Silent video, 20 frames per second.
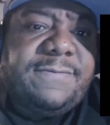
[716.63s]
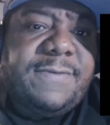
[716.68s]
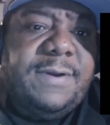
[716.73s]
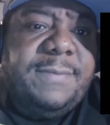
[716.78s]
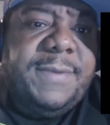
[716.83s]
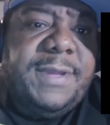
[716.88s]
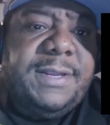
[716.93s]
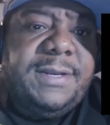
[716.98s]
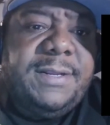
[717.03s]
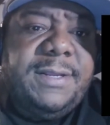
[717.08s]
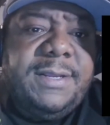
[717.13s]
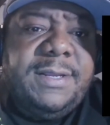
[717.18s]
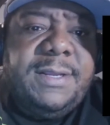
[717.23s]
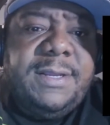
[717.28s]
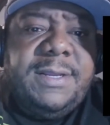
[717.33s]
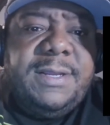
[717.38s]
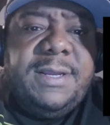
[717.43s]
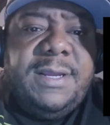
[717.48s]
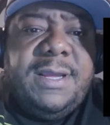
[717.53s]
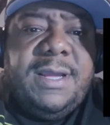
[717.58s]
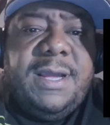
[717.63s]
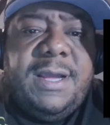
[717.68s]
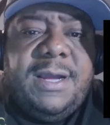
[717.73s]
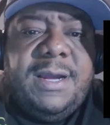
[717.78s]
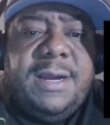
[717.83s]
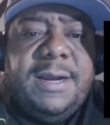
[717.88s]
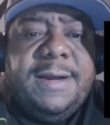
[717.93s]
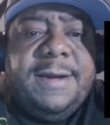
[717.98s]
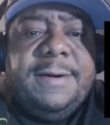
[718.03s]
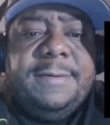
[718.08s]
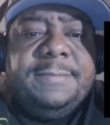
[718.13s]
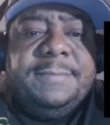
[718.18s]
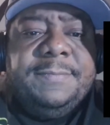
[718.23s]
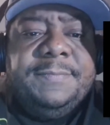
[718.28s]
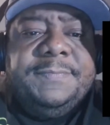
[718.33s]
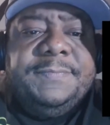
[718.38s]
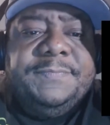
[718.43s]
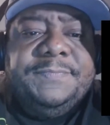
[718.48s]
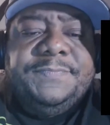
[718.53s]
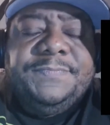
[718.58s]
from it. Um,
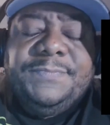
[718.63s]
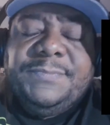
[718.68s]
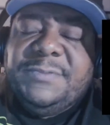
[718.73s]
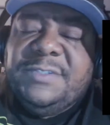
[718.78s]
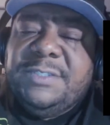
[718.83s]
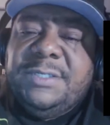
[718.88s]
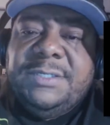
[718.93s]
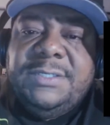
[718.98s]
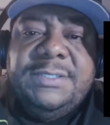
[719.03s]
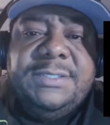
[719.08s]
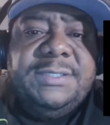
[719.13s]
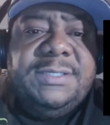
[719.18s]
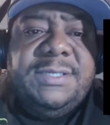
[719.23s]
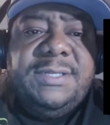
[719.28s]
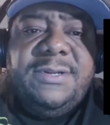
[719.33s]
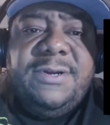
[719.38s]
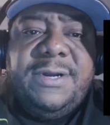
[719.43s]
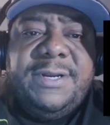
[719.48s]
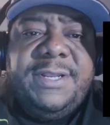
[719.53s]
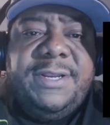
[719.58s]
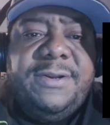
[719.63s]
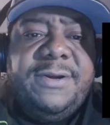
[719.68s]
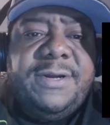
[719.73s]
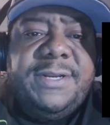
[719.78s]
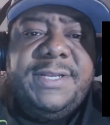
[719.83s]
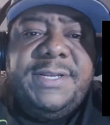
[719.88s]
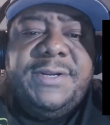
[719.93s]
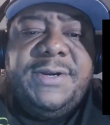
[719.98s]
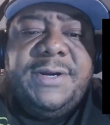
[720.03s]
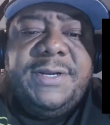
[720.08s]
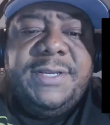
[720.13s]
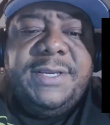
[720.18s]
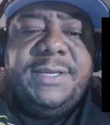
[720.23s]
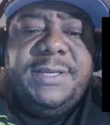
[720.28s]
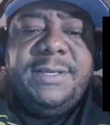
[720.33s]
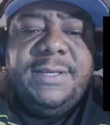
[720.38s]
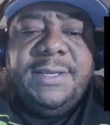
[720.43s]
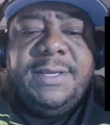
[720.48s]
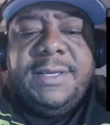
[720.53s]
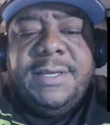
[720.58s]
Naughty, naughty,
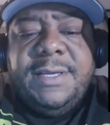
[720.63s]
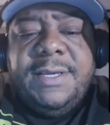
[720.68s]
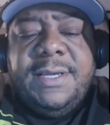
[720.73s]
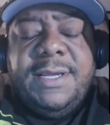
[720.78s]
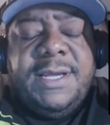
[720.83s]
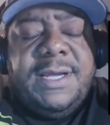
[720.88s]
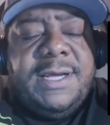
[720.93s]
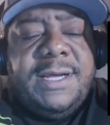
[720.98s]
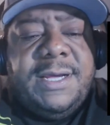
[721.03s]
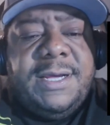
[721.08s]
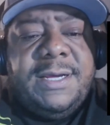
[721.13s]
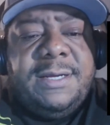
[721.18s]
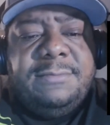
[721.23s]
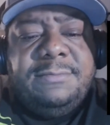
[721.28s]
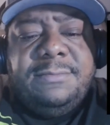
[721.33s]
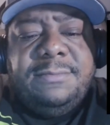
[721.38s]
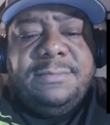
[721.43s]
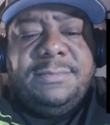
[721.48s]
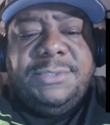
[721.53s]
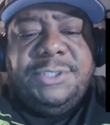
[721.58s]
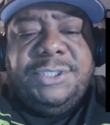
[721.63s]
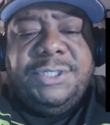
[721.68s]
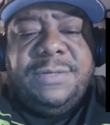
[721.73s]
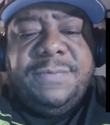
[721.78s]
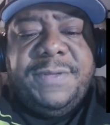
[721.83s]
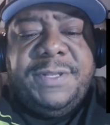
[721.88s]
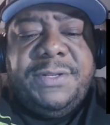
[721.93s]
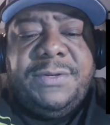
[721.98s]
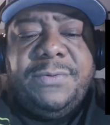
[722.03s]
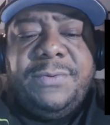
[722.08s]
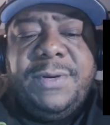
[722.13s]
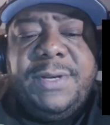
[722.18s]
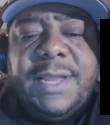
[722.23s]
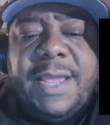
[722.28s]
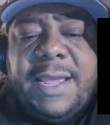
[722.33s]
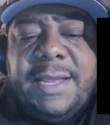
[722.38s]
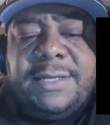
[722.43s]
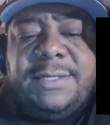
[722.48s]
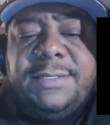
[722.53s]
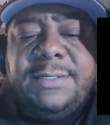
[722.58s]
naughty. Shouldn't be doing
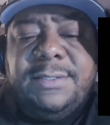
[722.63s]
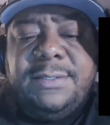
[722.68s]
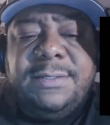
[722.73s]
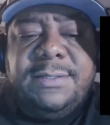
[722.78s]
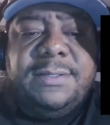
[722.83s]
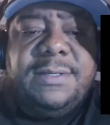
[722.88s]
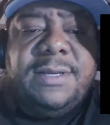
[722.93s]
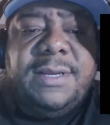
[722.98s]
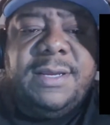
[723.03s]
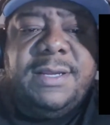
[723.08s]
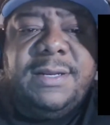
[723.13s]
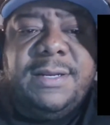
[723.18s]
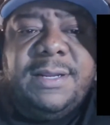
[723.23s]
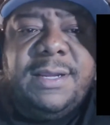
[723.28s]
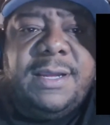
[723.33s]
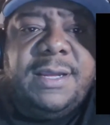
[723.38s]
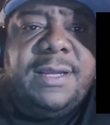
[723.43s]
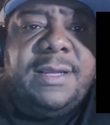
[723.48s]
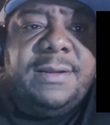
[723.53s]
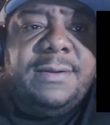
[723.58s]
that. And